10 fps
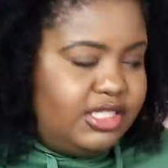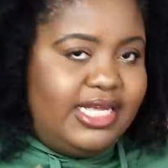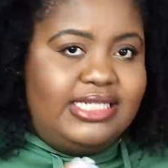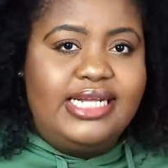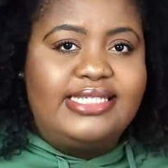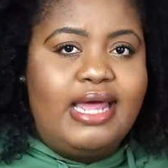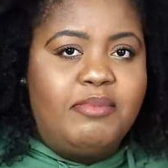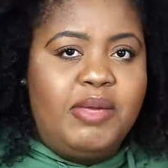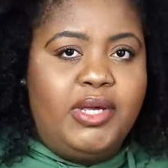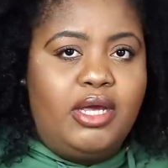They did send
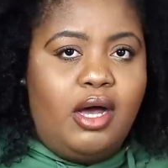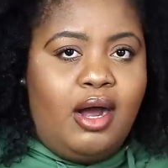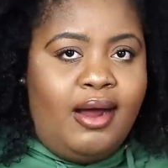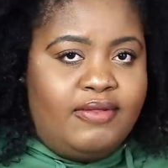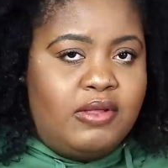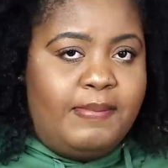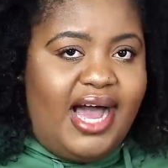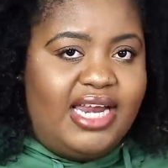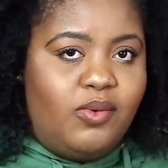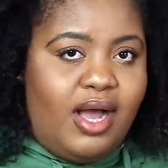me PR, and the
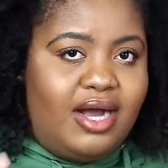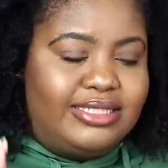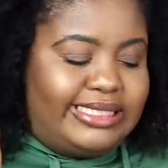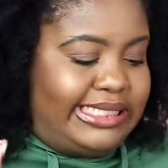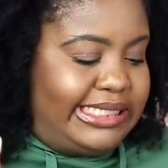body wash